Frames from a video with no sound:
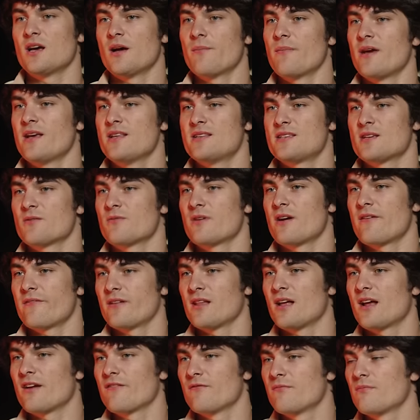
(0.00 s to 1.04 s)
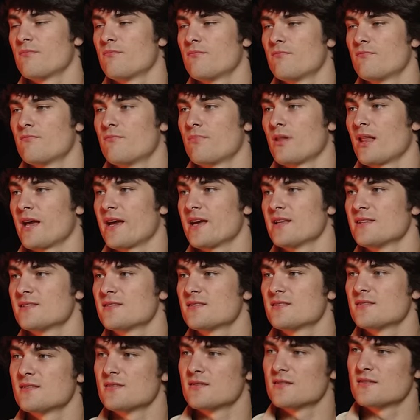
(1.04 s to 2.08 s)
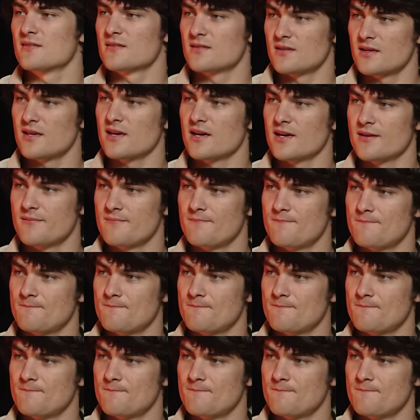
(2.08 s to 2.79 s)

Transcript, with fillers: amazing. We have a lot of it's plans. gonna be great, and it's gonna